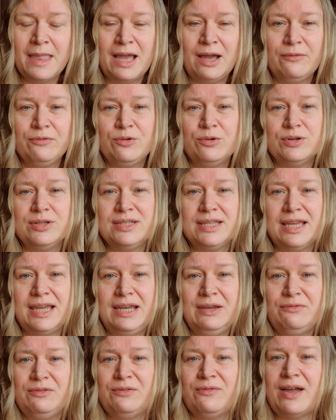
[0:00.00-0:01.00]
Of course,
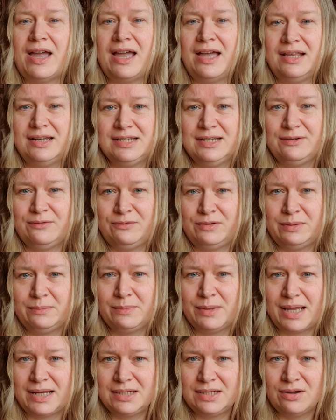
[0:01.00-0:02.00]
even if I had given him
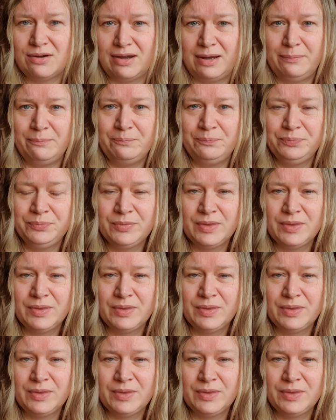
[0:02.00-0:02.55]
that time,